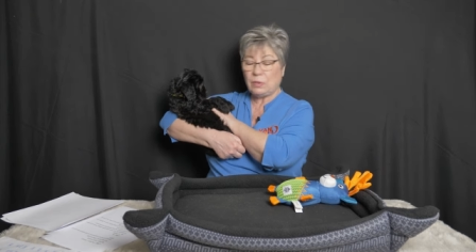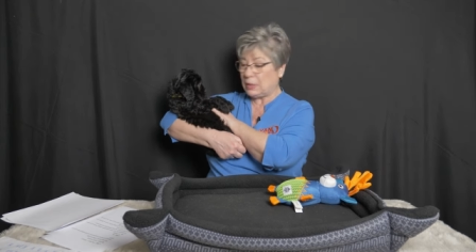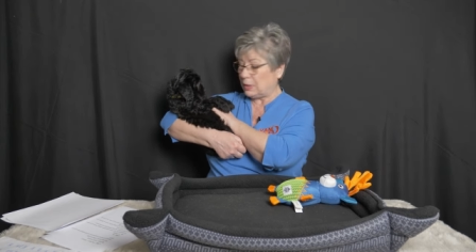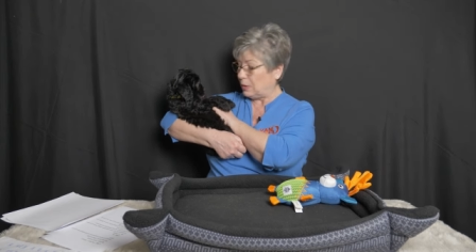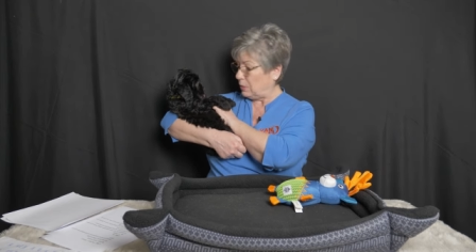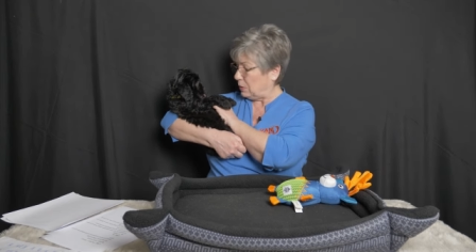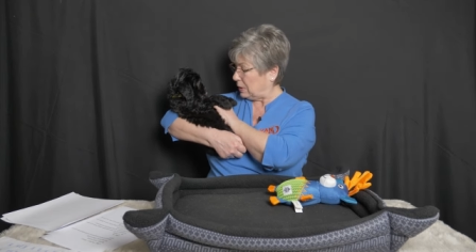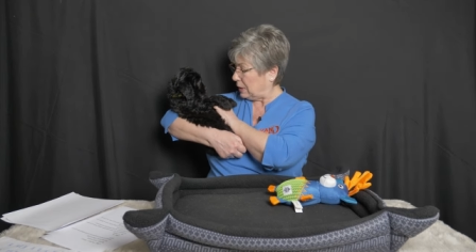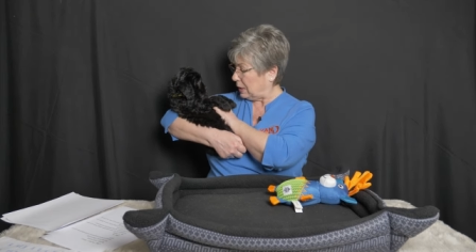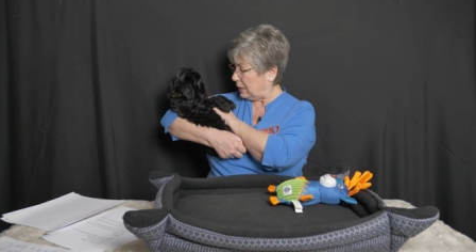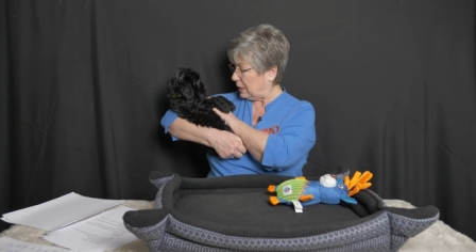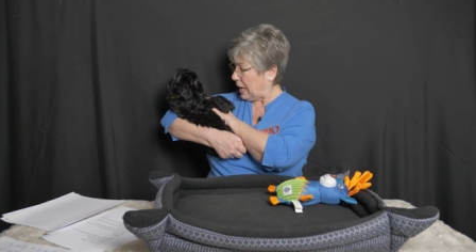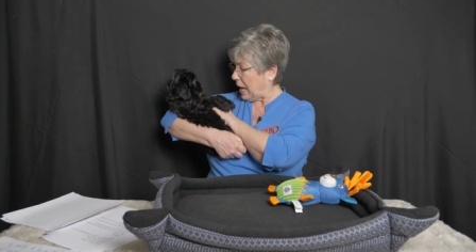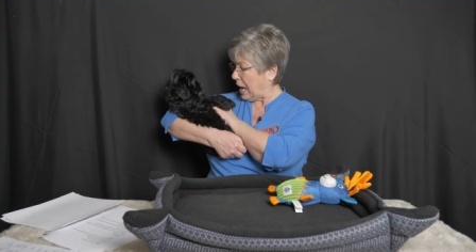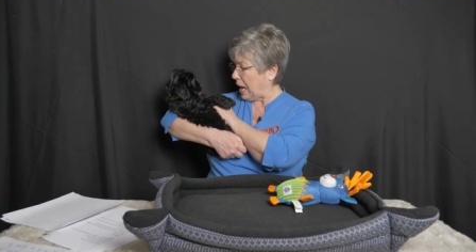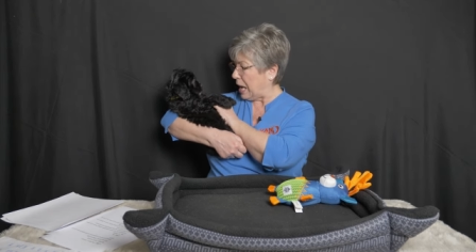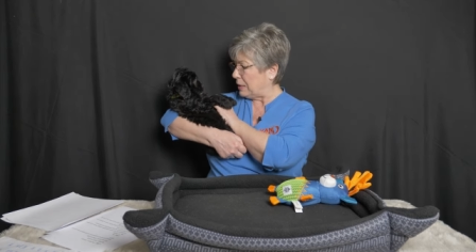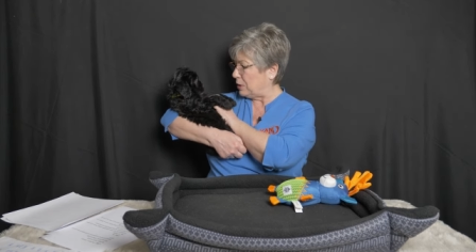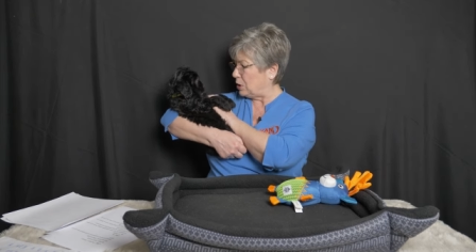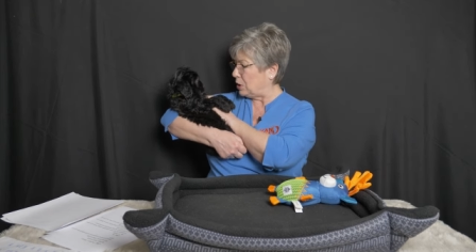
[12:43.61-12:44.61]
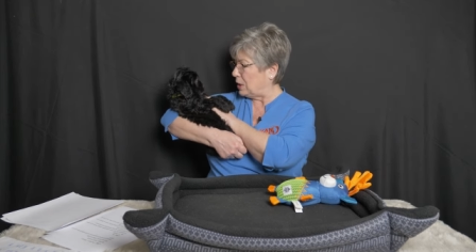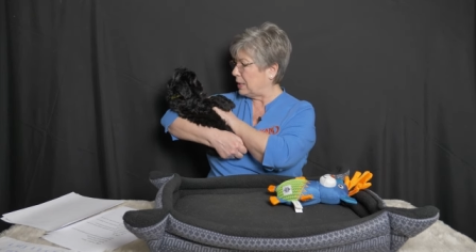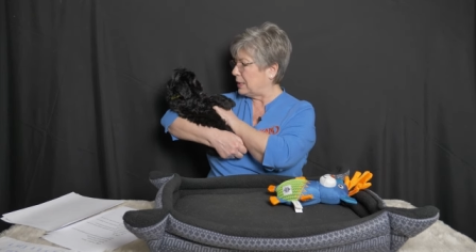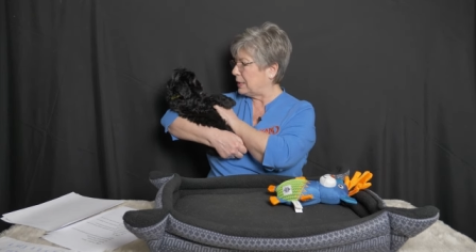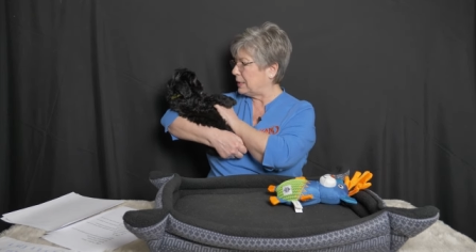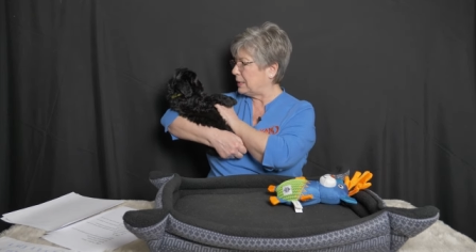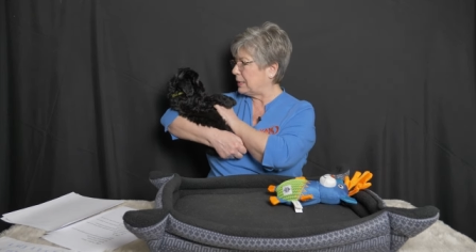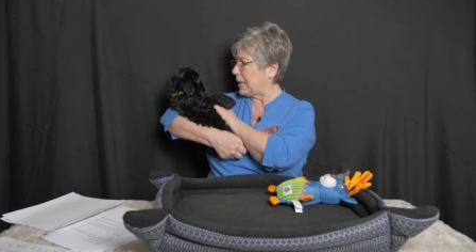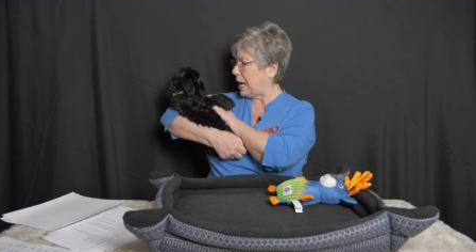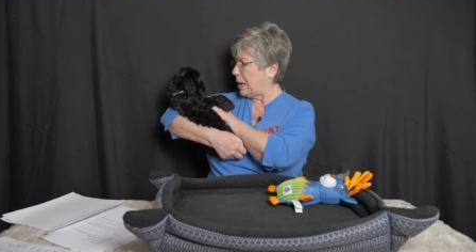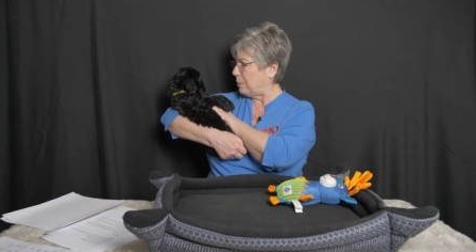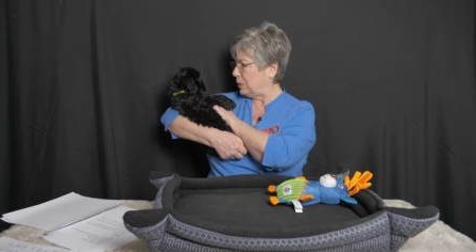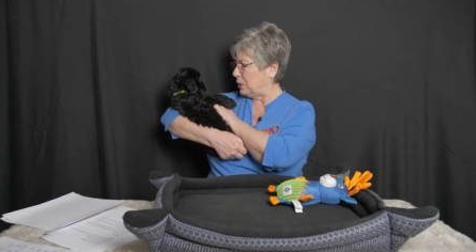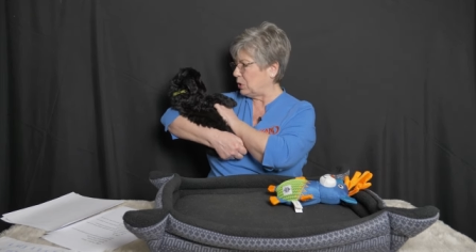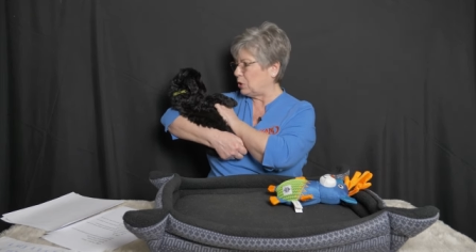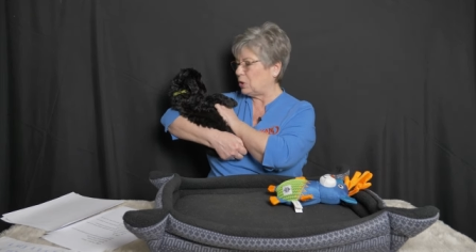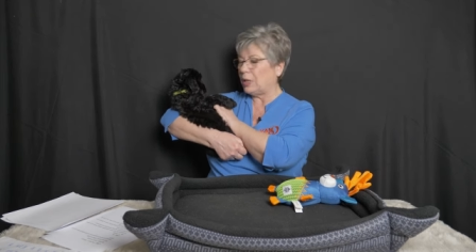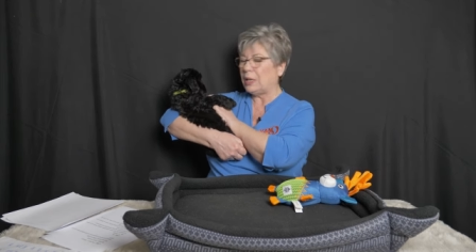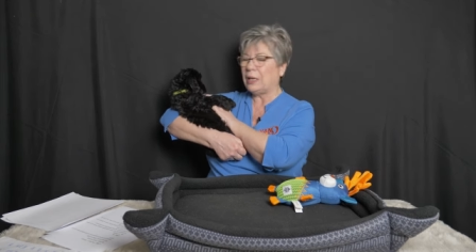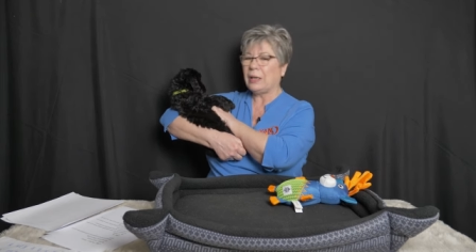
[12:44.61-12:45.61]
Susan, and
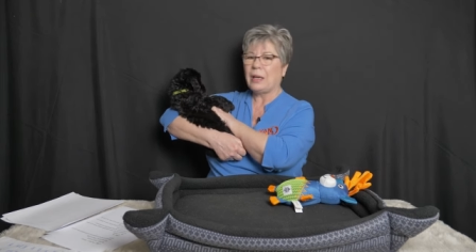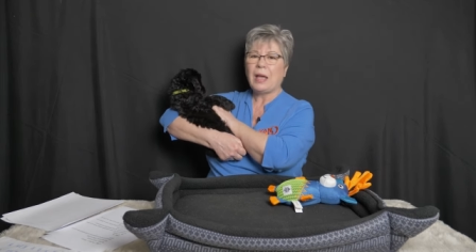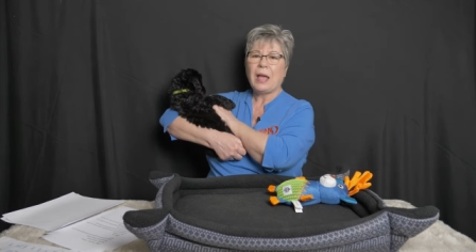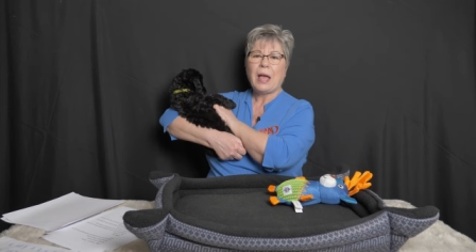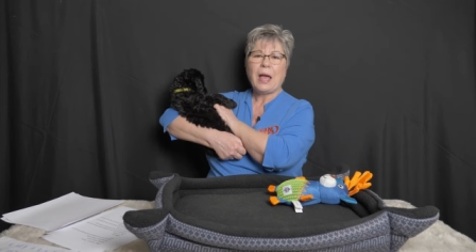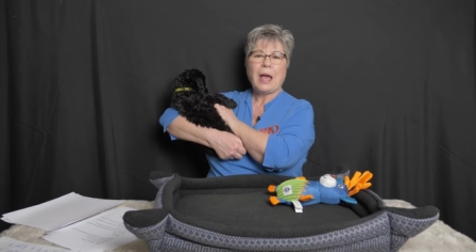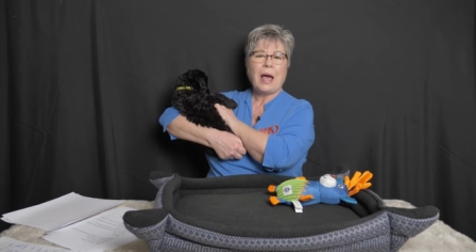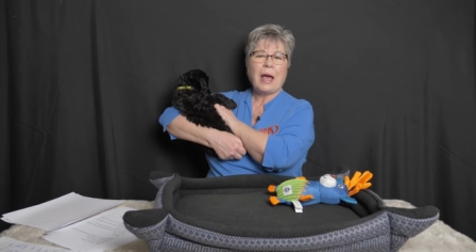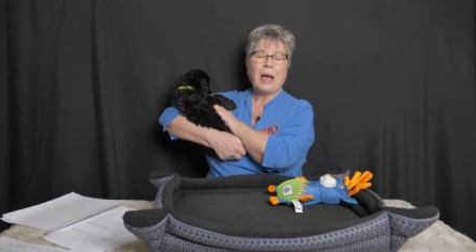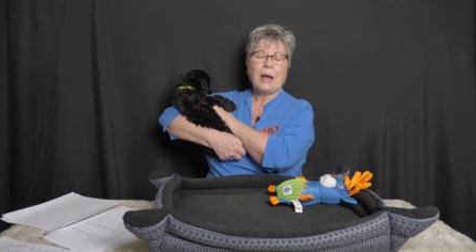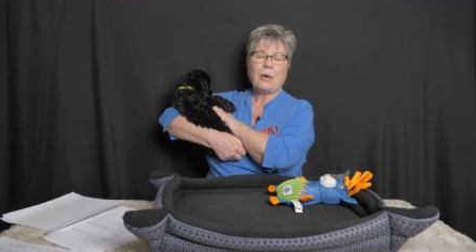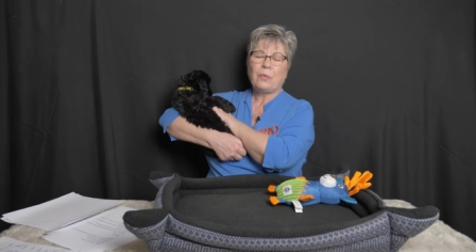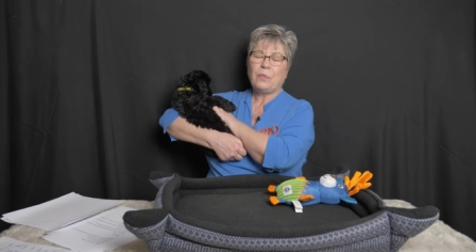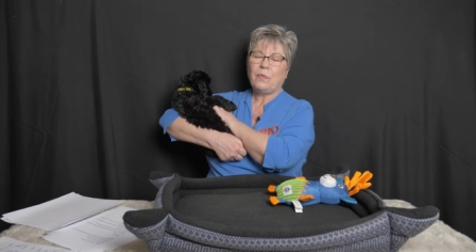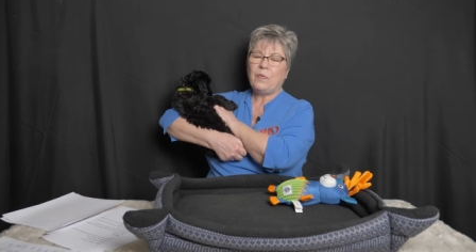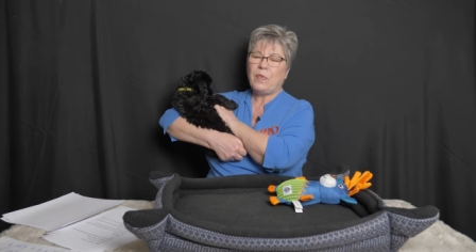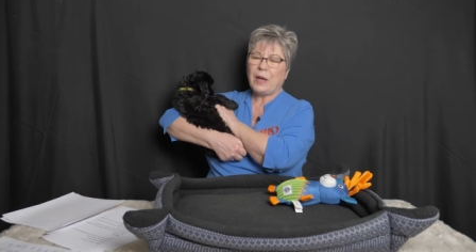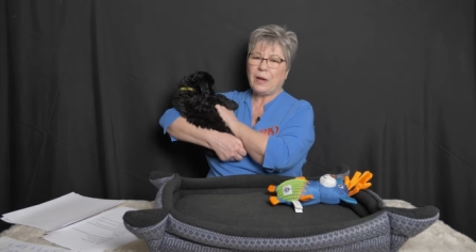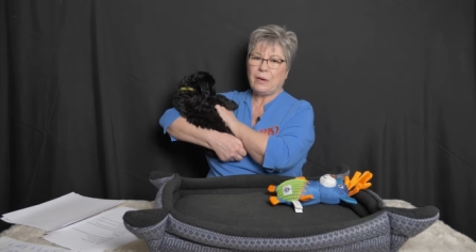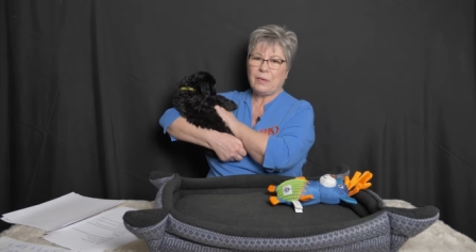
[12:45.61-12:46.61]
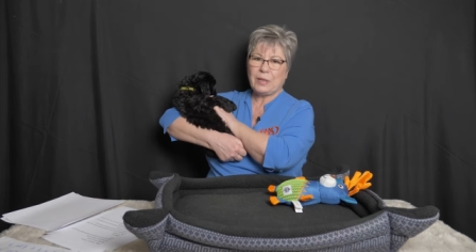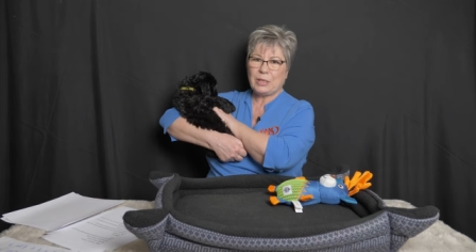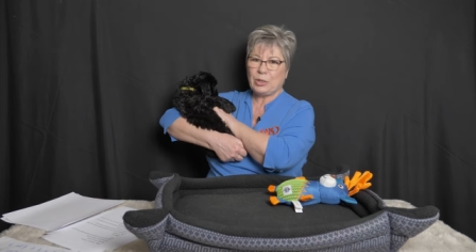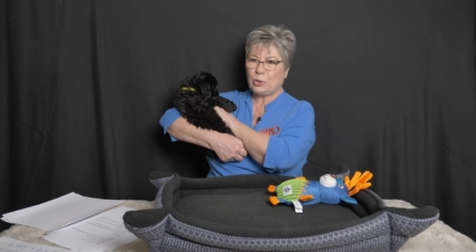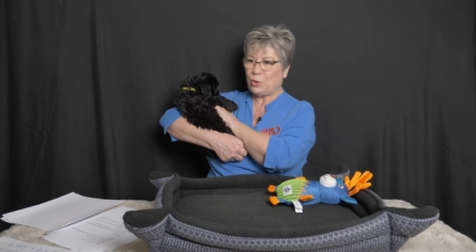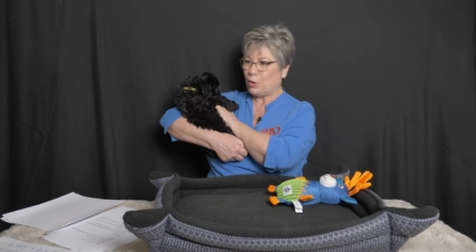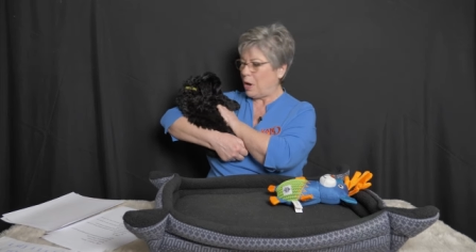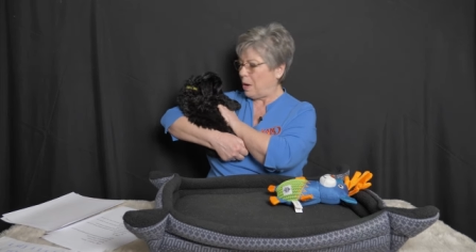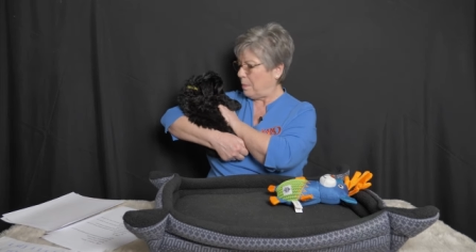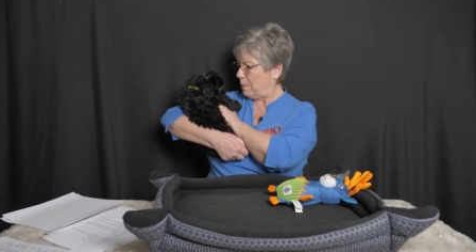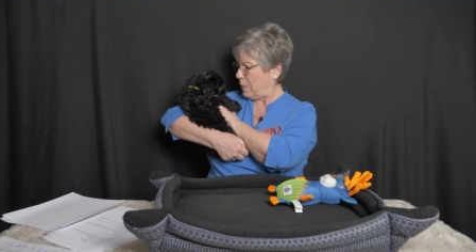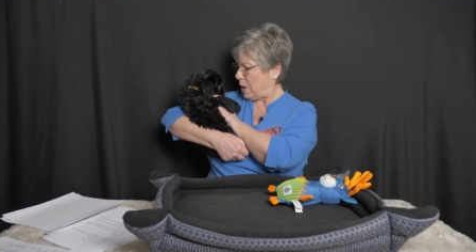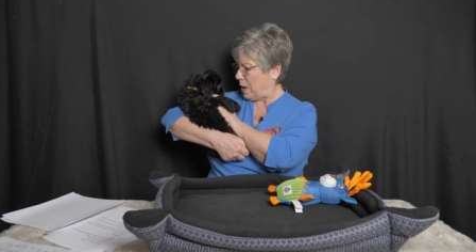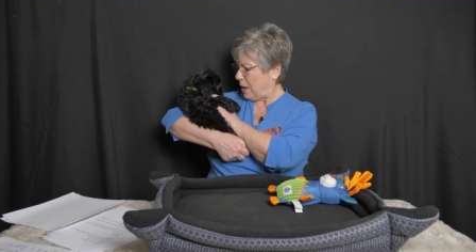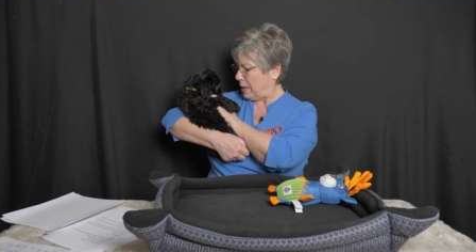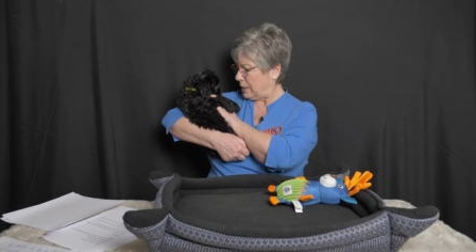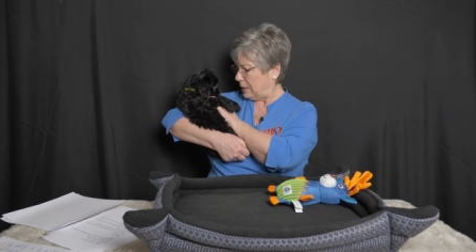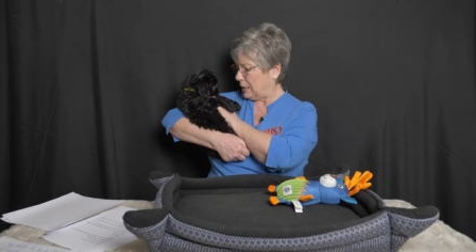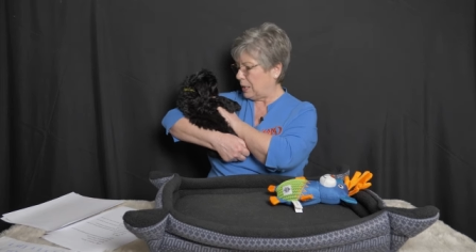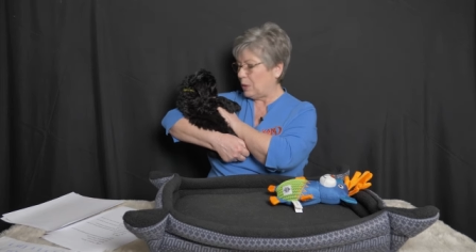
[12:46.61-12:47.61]
establishing a very strong bond.